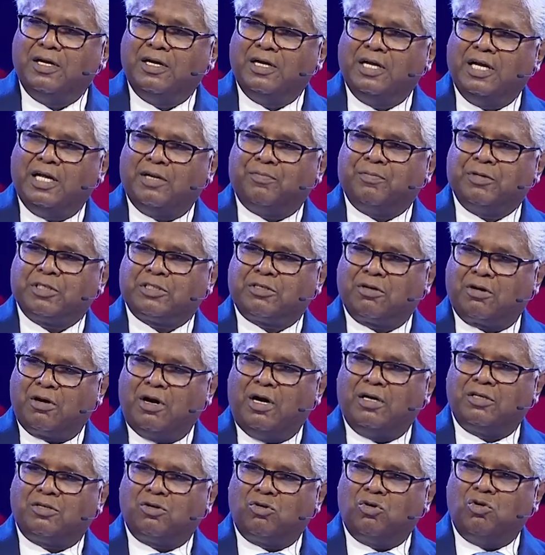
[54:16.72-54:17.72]
It must have
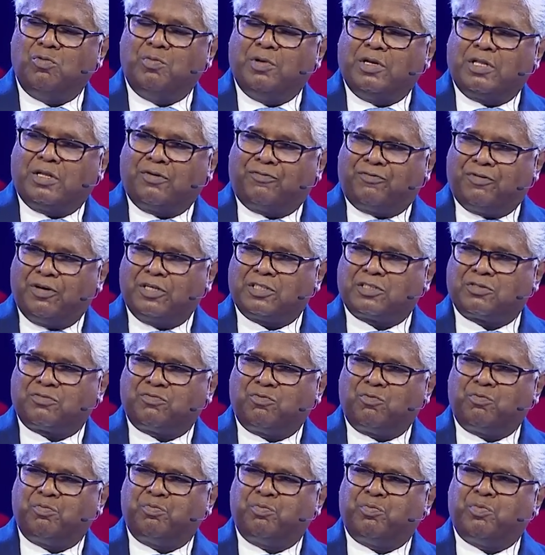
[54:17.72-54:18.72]
gone to Reuben. The
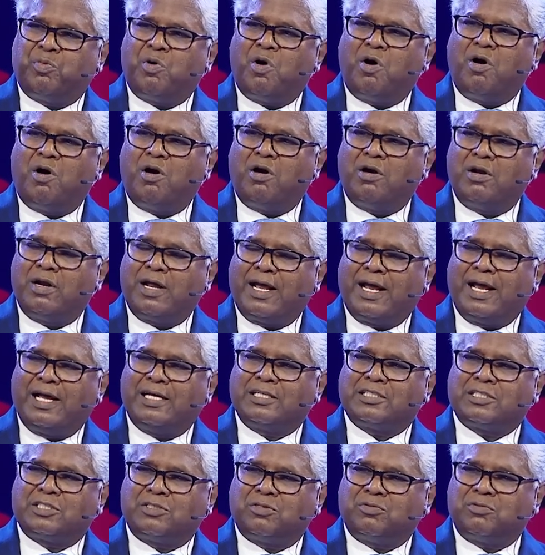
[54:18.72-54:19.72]
firstborn
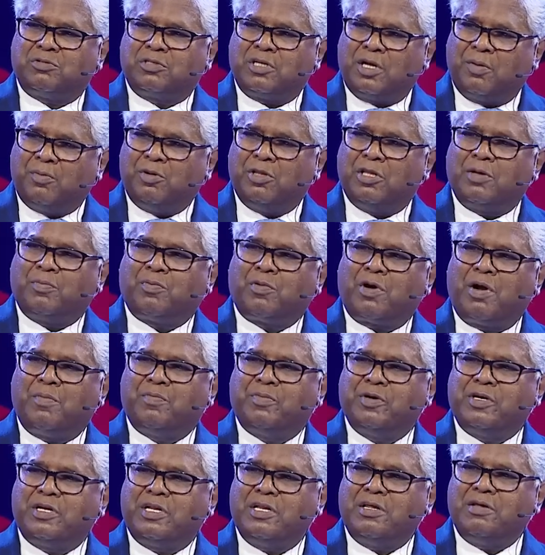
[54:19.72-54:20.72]
has double the
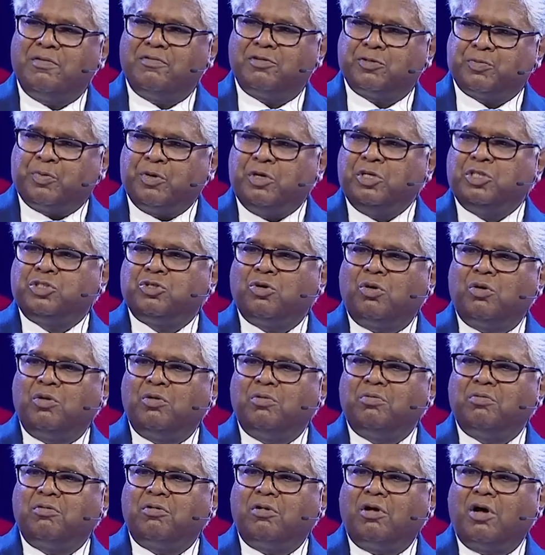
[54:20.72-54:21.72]
property,
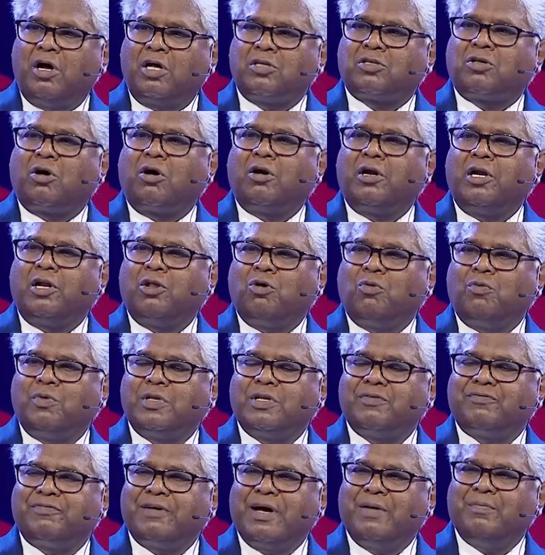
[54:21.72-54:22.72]
spiritual authority over
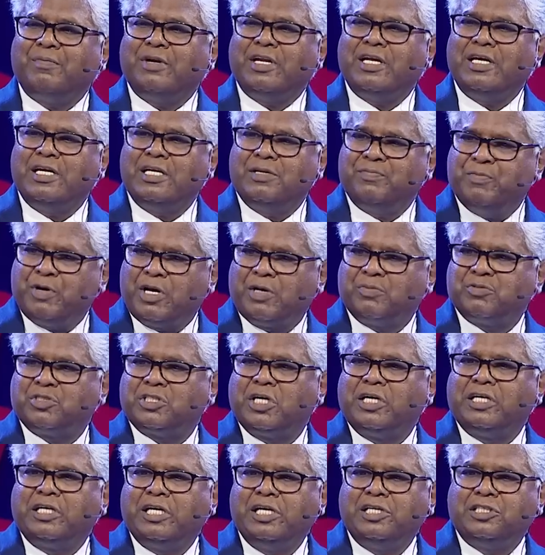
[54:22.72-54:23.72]
the family, becomes
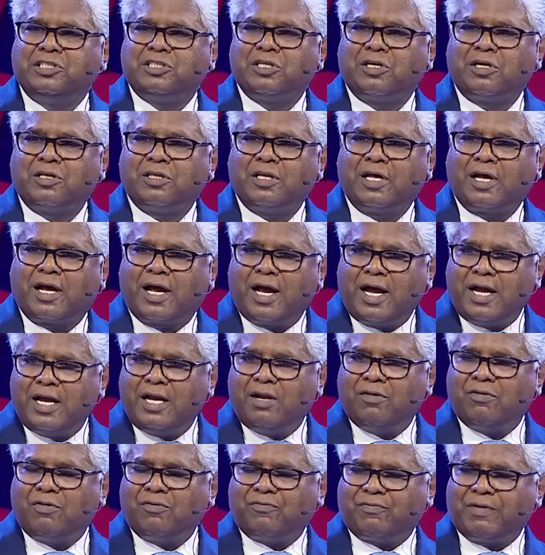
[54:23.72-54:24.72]
the teacher and the
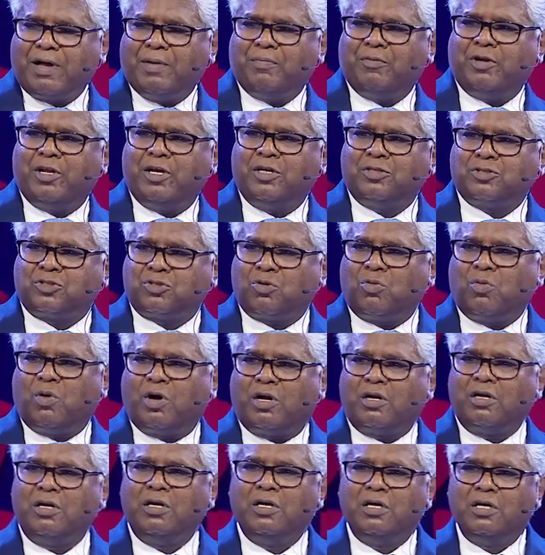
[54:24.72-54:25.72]
guide of the family and so
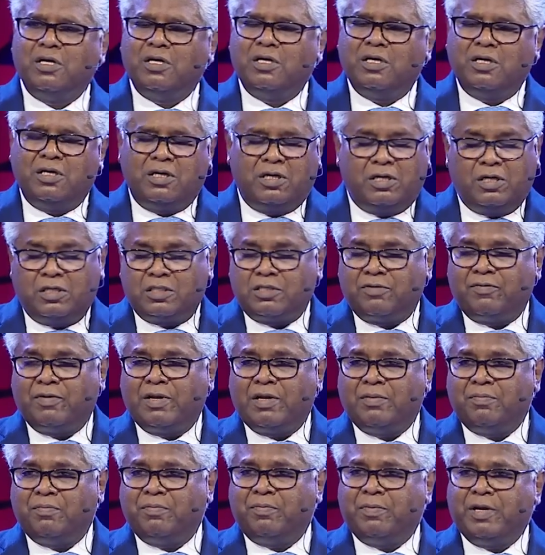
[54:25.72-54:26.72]
on. It's a
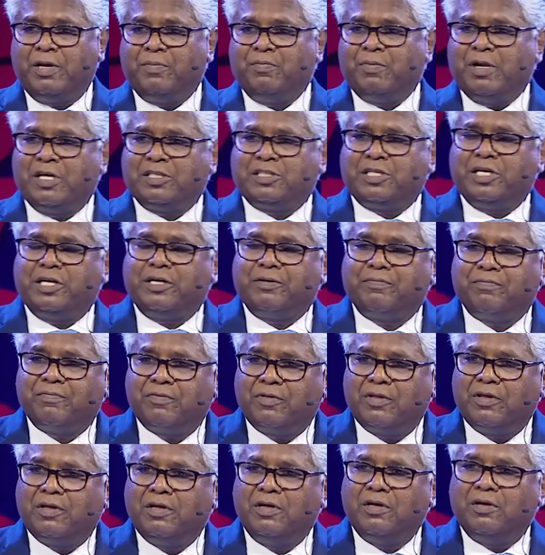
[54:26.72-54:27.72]
very big blessing.
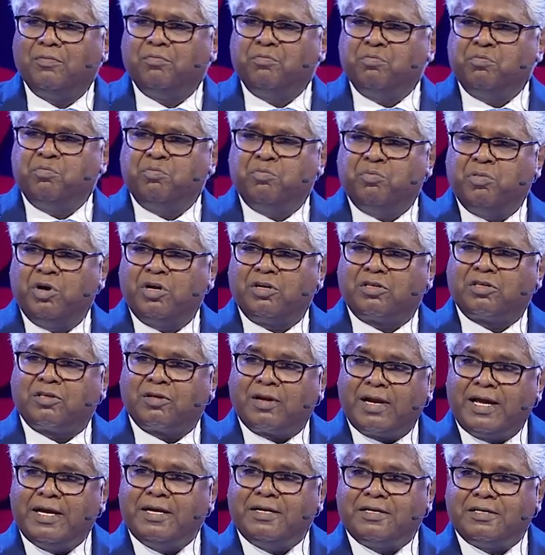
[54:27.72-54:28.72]

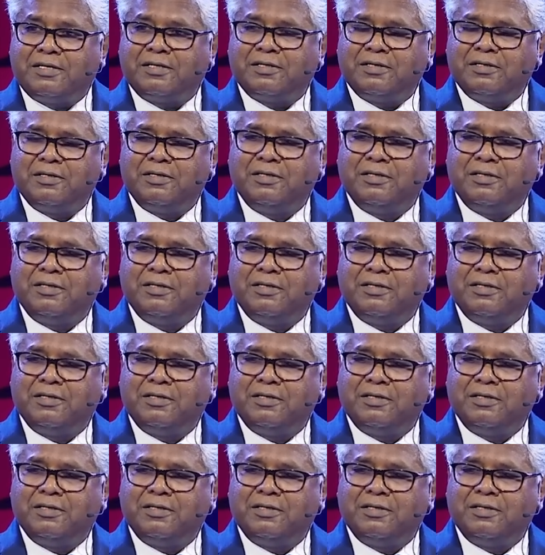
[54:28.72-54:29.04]
Birthright